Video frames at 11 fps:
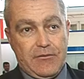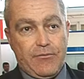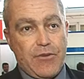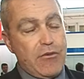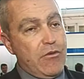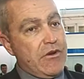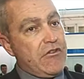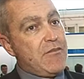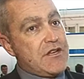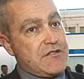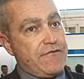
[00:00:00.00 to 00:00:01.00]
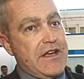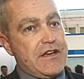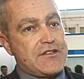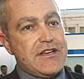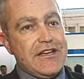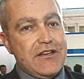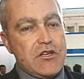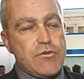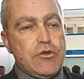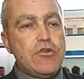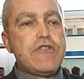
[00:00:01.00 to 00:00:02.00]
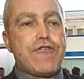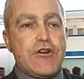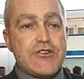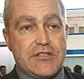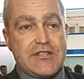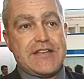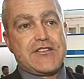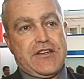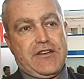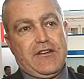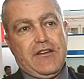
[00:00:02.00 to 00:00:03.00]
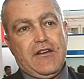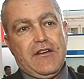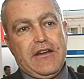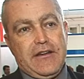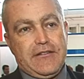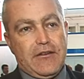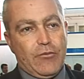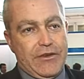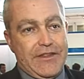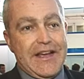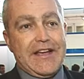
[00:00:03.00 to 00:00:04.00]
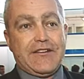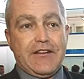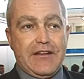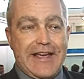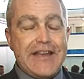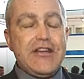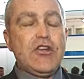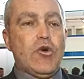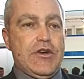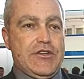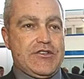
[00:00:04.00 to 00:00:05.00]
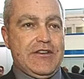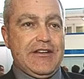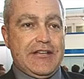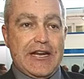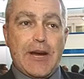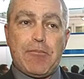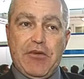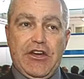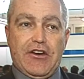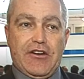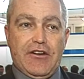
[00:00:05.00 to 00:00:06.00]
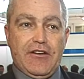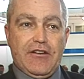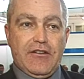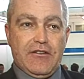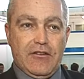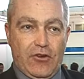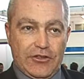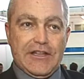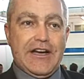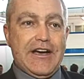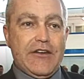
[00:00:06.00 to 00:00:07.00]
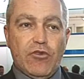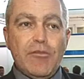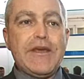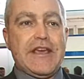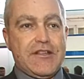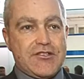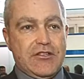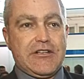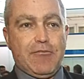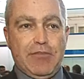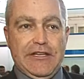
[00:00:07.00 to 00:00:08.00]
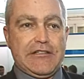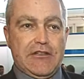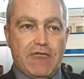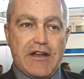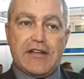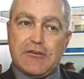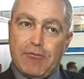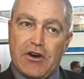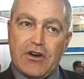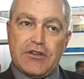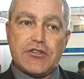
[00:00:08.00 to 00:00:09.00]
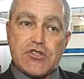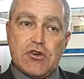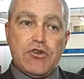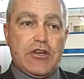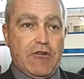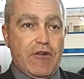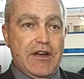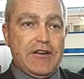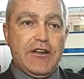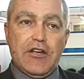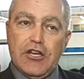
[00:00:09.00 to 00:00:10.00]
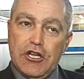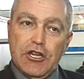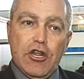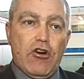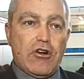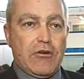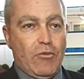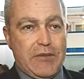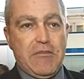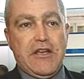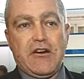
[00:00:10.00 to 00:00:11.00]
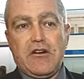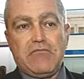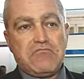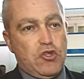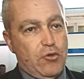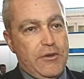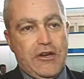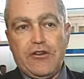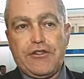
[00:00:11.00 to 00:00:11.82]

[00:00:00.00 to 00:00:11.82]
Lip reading: probably one of the best effects, is we do differential sensing. And with that, any noise that can appear on the line will be canceled completely right at the part. So you can run long 1 meter, 2 meter,